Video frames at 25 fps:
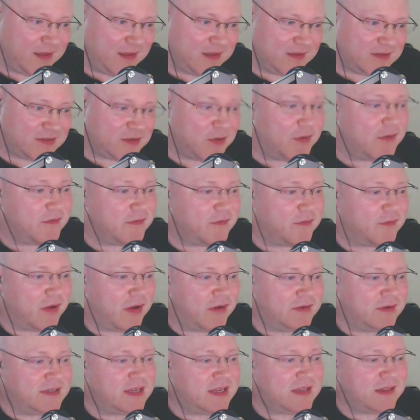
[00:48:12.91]
So,
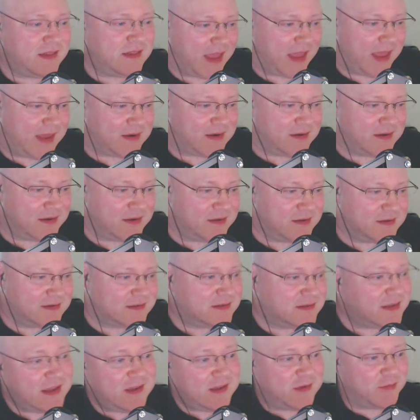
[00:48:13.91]
until then,
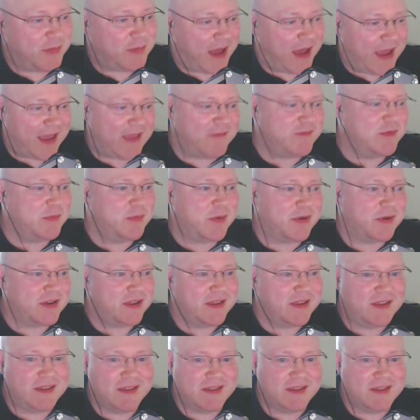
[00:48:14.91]
say goodbye, everybody.